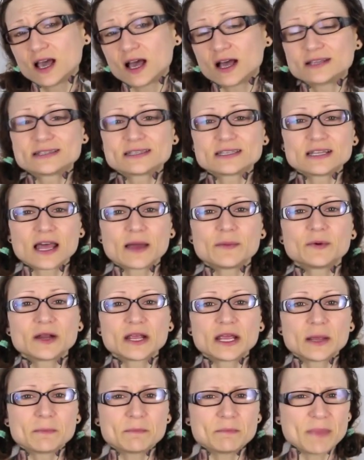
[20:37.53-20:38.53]
A
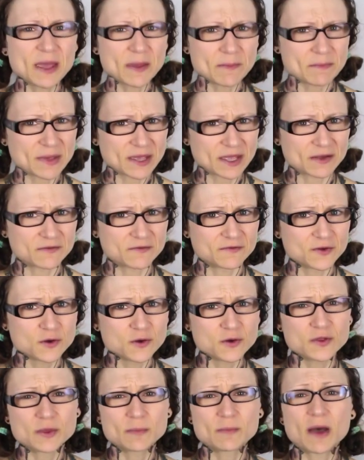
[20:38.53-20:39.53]
celebrity pimping a
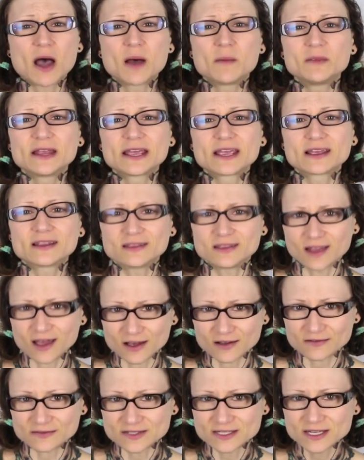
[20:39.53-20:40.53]
food the public
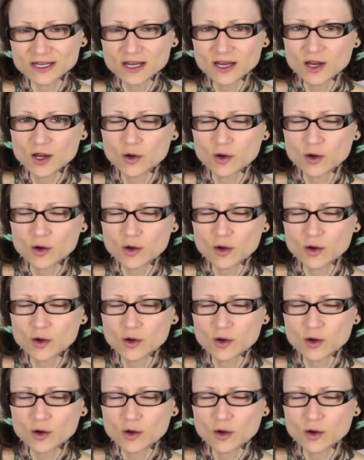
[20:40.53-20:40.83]
loves,